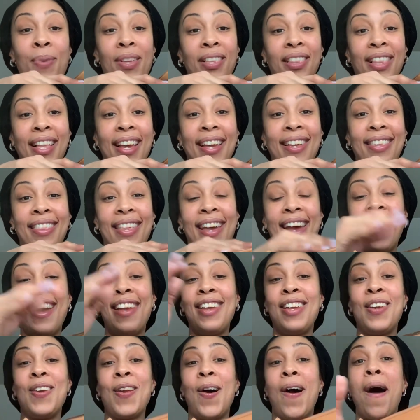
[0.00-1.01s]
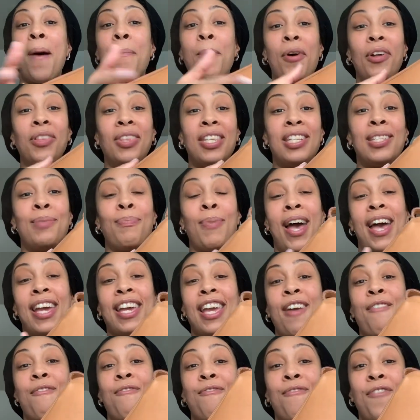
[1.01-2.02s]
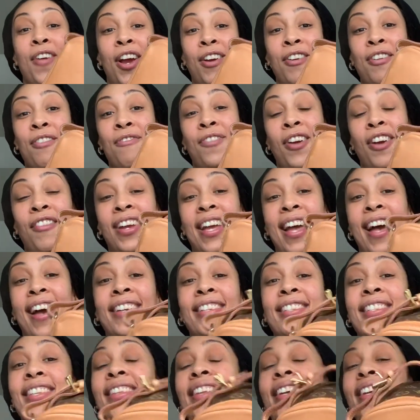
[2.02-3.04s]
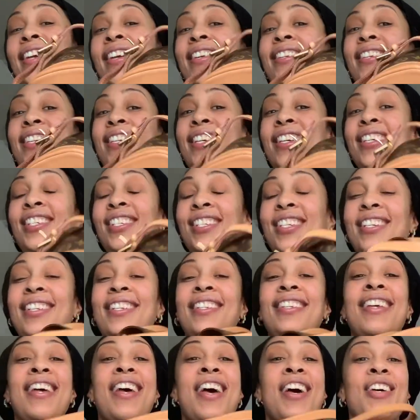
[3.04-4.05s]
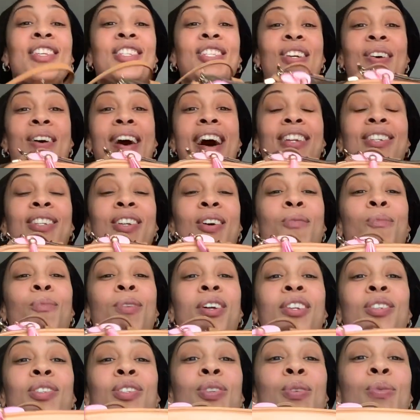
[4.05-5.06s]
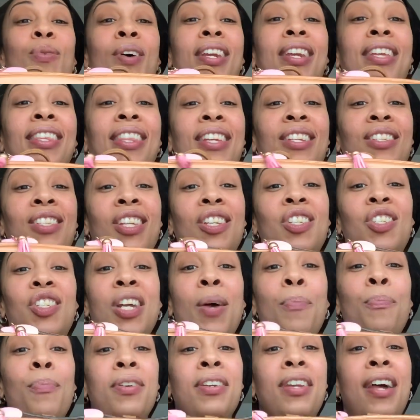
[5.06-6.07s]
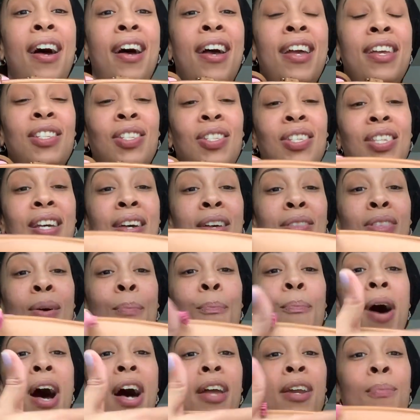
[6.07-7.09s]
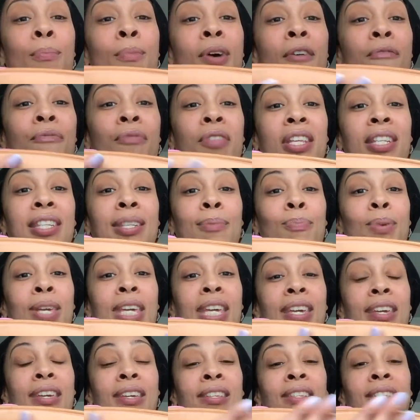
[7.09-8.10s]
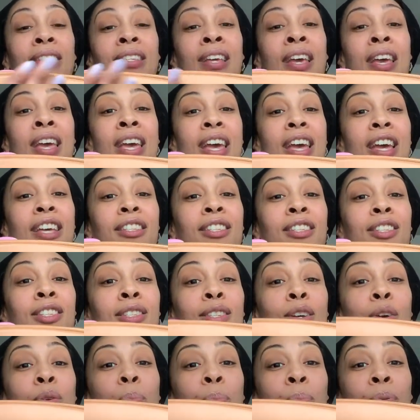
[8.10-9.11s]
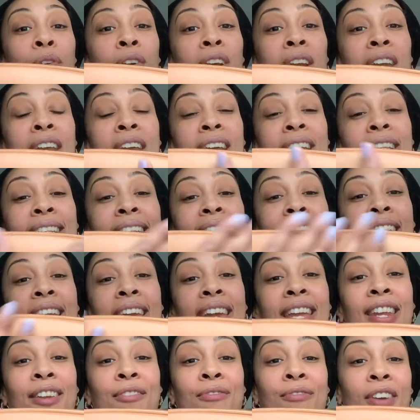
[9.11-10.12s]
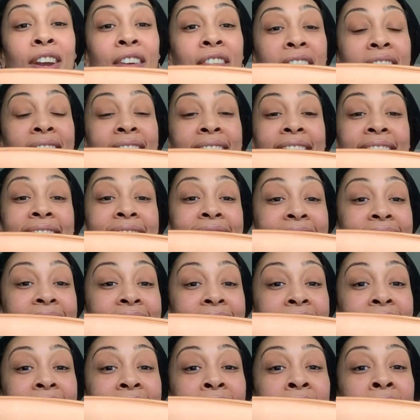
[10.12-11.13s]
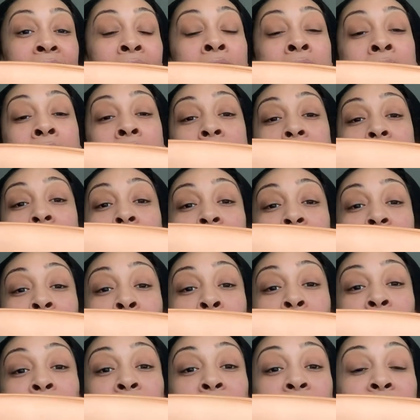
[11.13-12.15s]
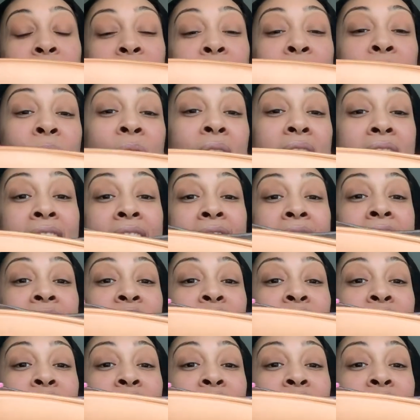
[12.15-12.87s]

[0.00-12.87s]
it like that. You know, I bought this bag in very, very excellent condition, so I don't want to do anything to jeopardize the bottom of this piece. It's so pretty. It's tanning very nicely, you know, and I